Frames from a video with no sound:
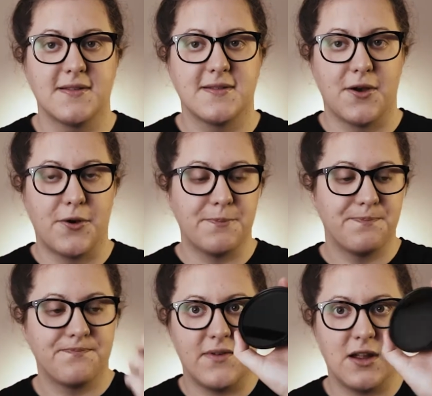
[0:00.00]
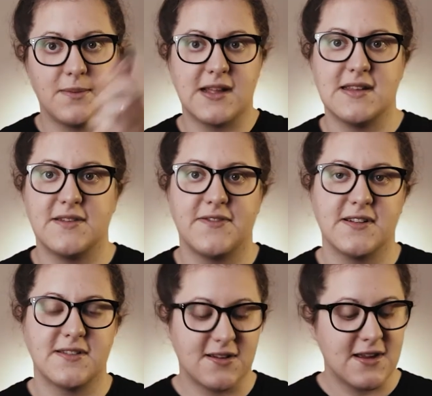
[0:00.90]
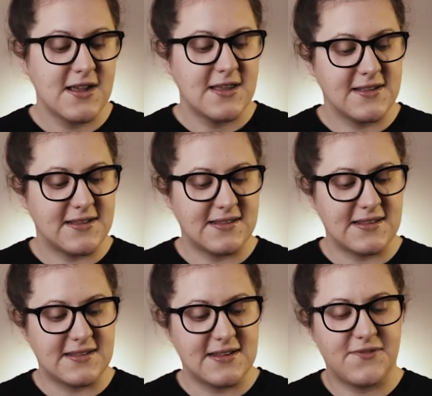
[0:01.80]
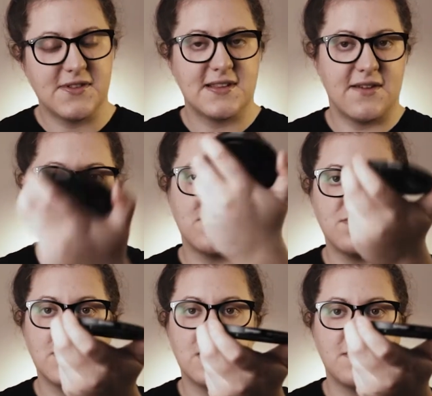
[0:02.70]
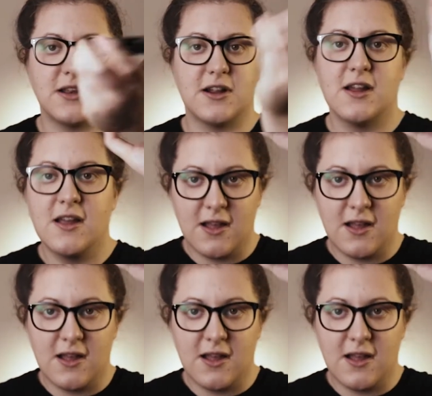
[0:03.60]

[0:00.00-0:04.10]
So variable ND filter, this is the Tiffin 72mm.